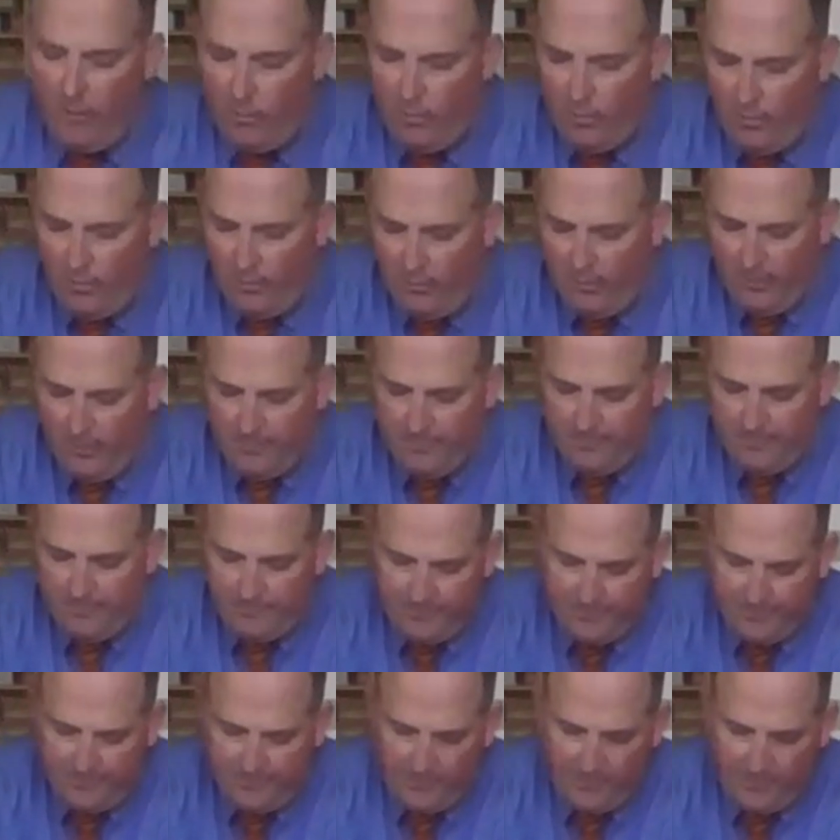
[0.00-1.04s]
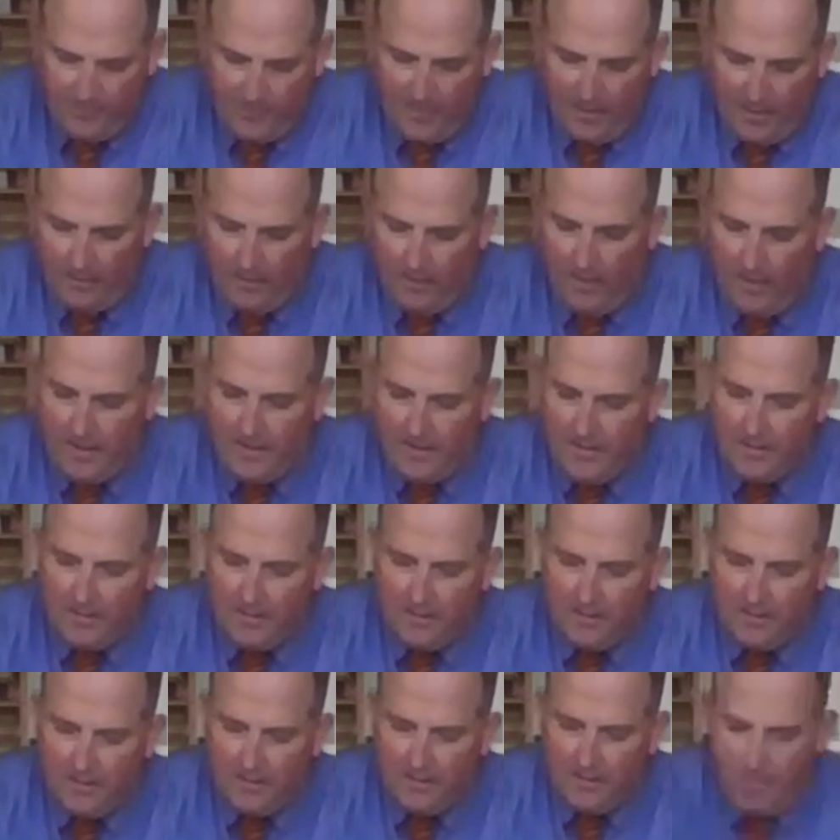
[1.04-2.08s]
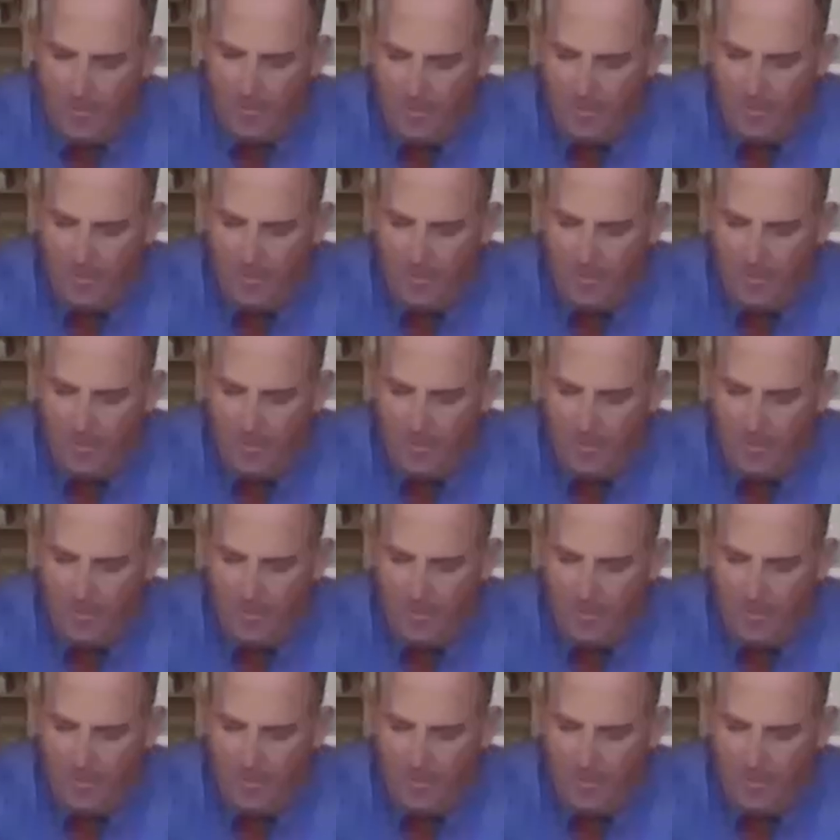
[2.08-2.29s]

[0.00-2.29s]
order. I'll unclip